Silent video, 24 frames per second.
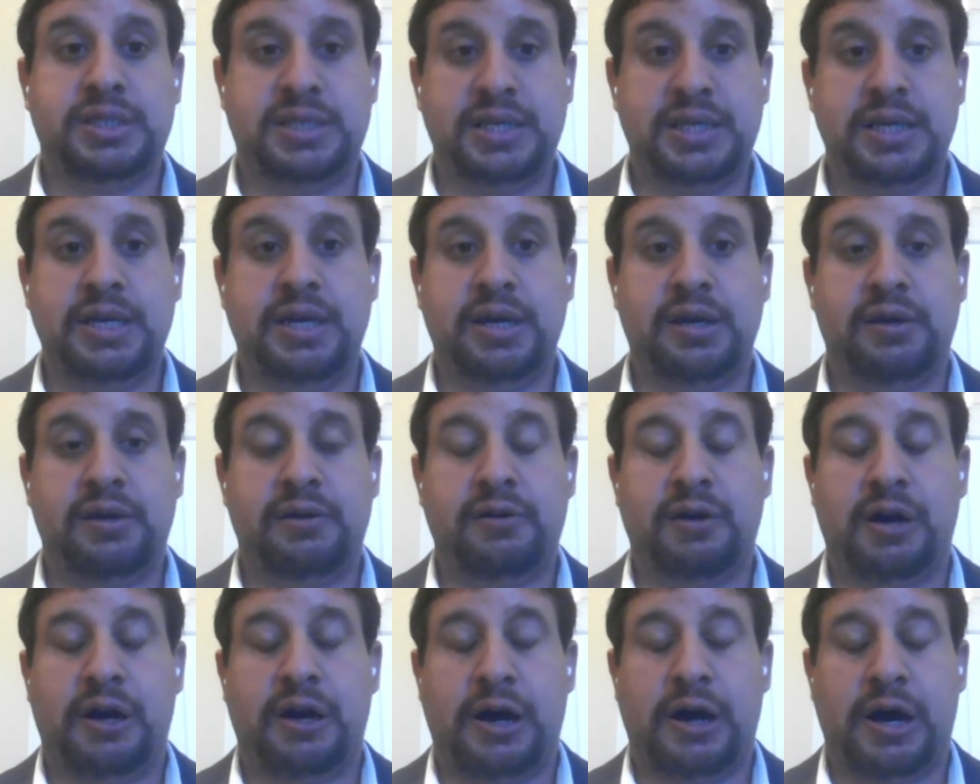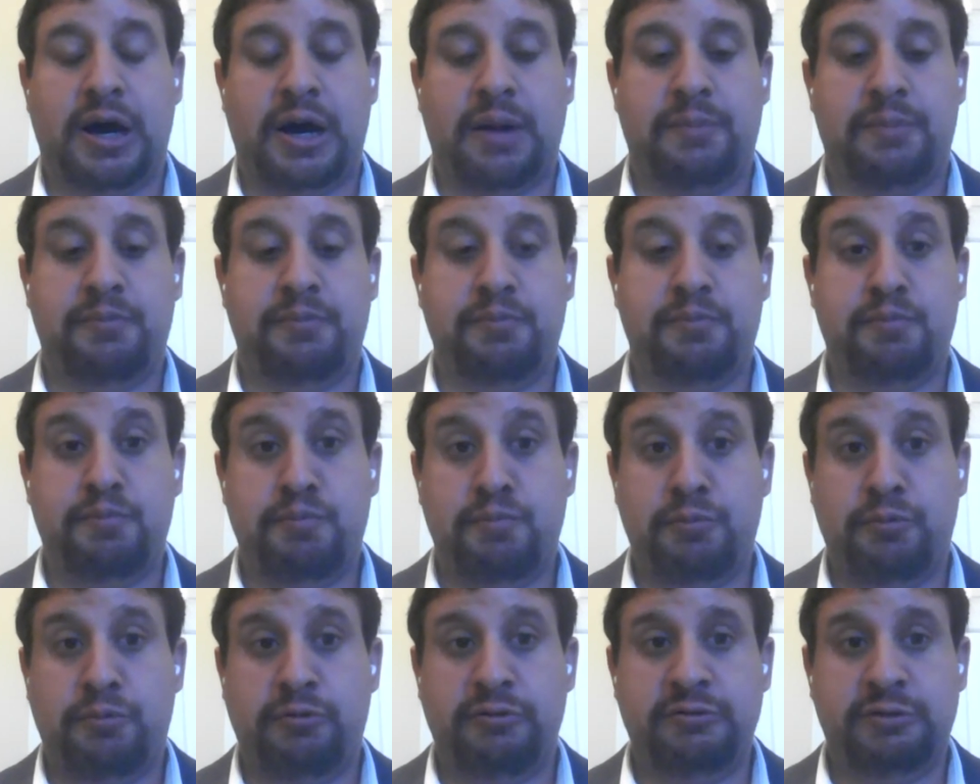seeking
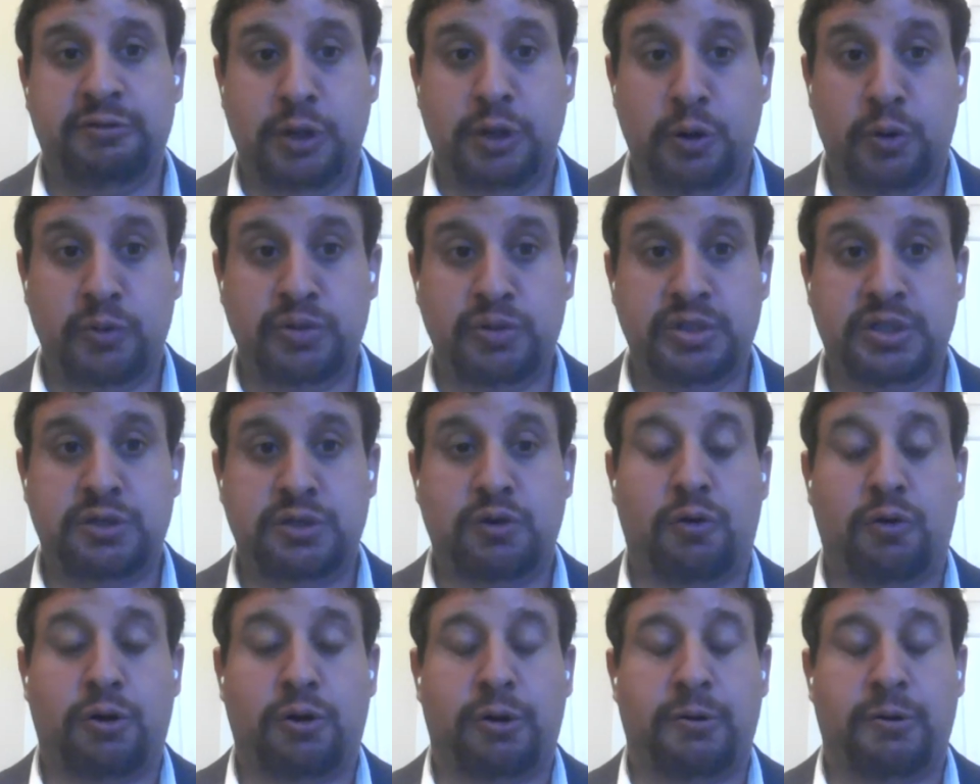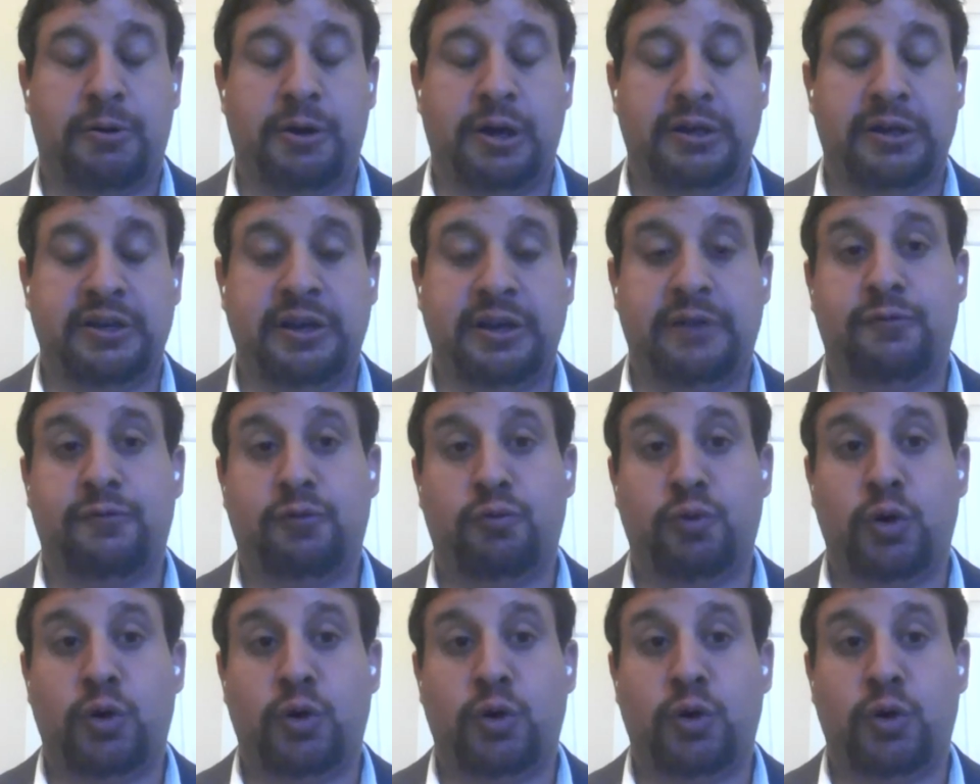loans or kind of